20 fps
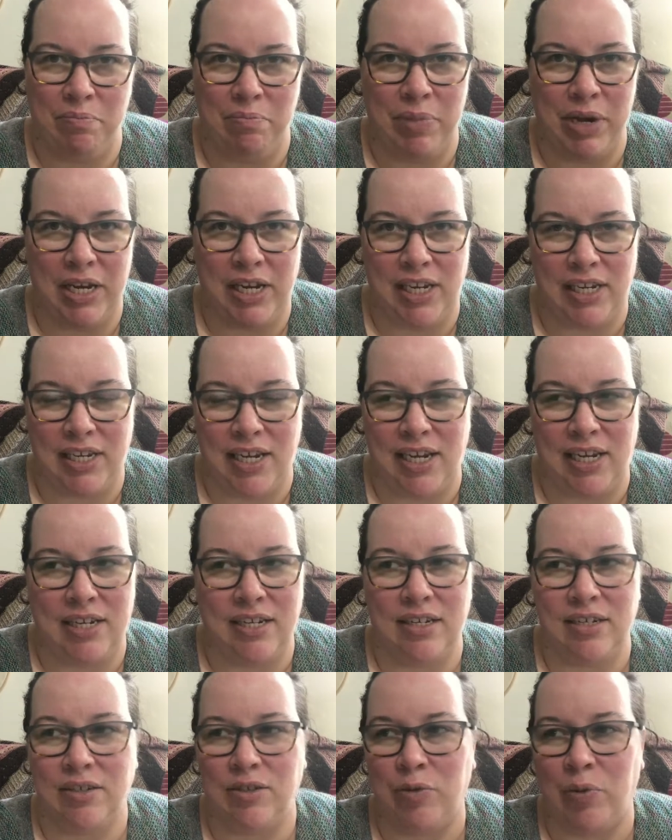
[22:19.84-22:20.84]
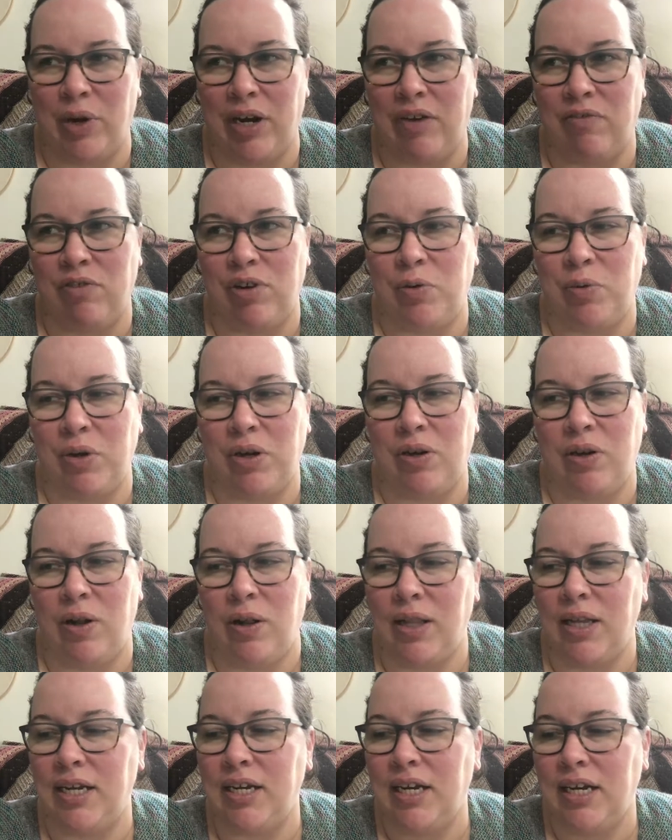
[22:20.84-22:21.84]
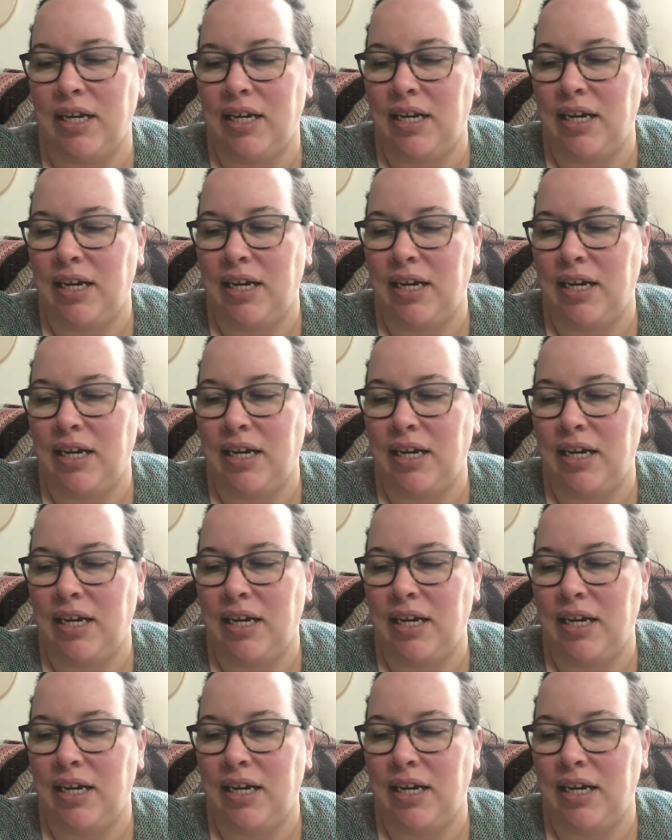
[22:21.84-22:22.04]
buddy date or whatever you want to call it.